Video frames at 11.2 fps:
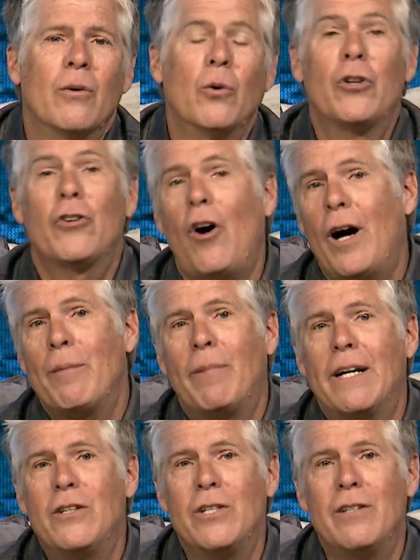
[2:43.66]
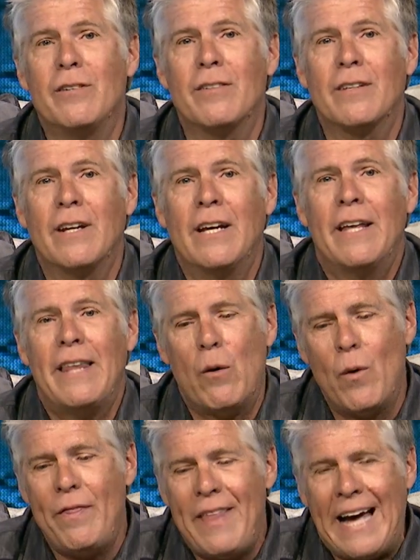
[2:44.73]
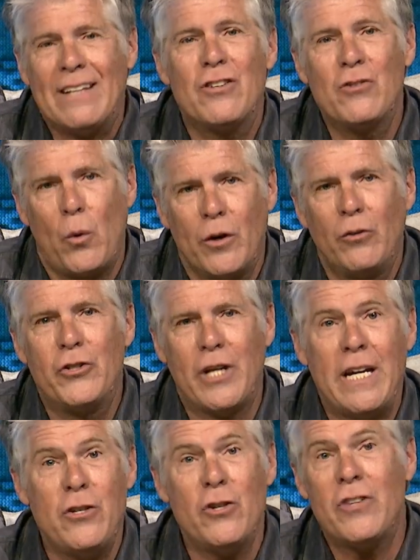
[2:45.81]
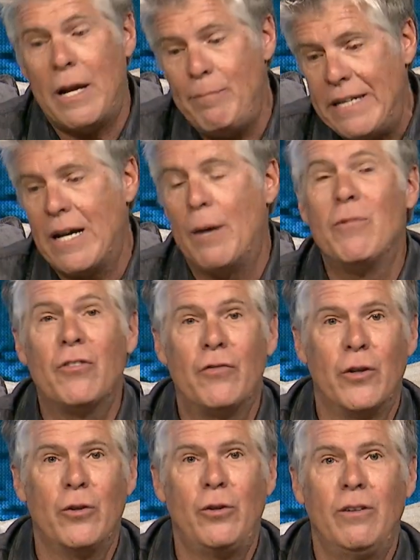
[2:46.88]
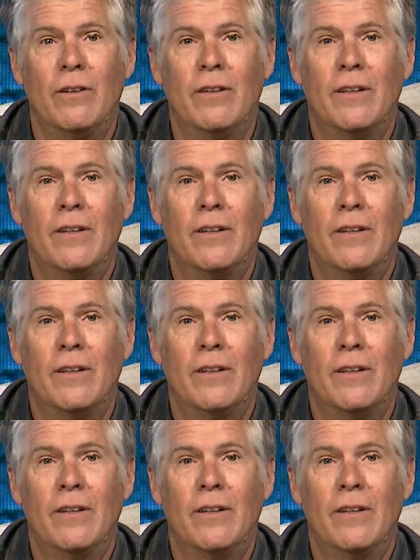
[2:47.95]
we're taught by Jesus that when that soil changes and becomes fertile,